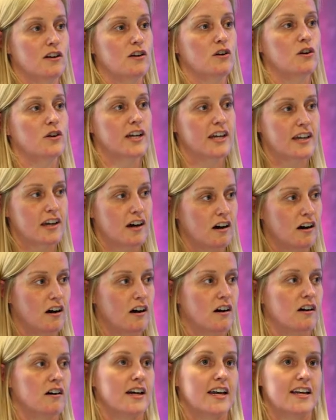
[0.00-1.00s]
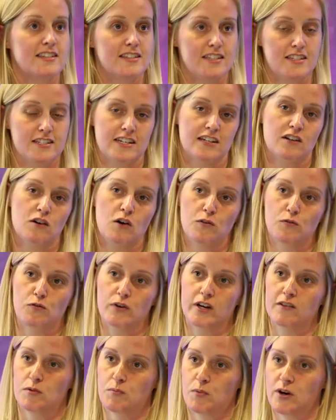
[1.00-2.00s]
looking at our existing
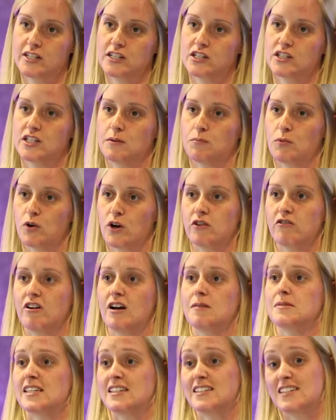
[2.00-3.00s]
offering of apprenticeship programmes